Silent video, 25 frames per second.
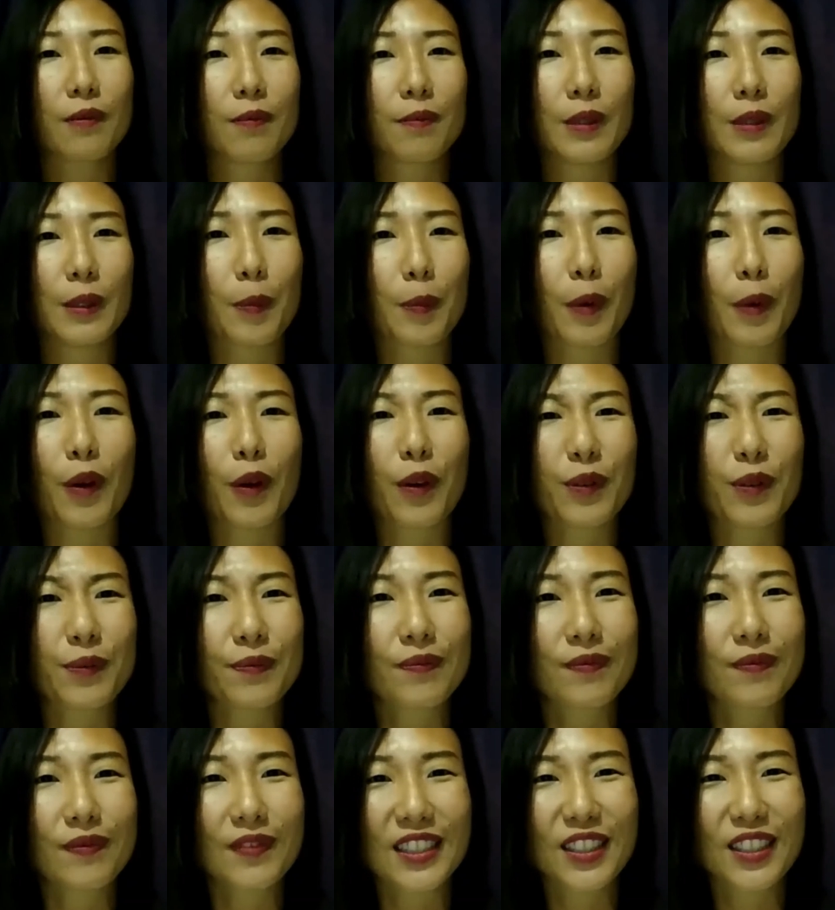people
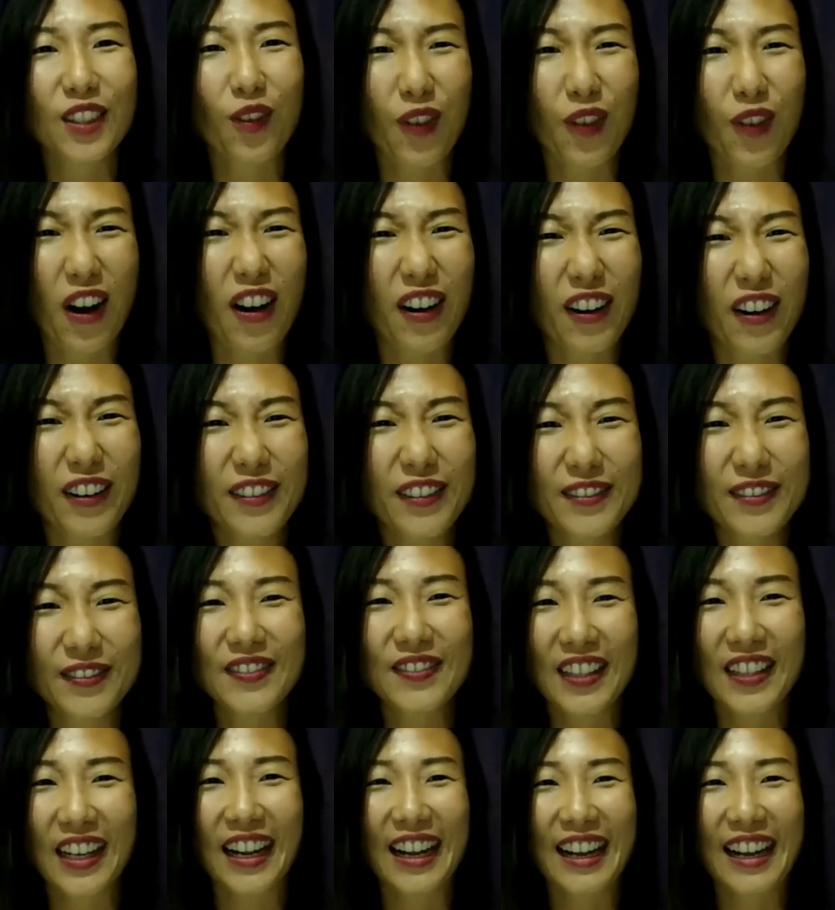so far,
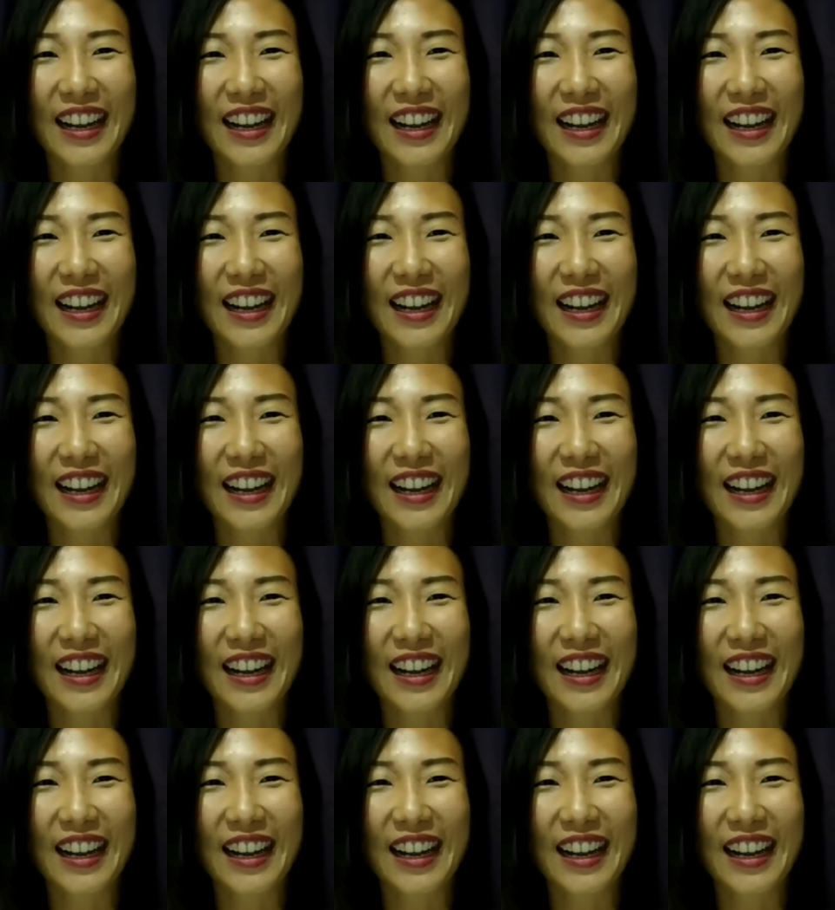I guess.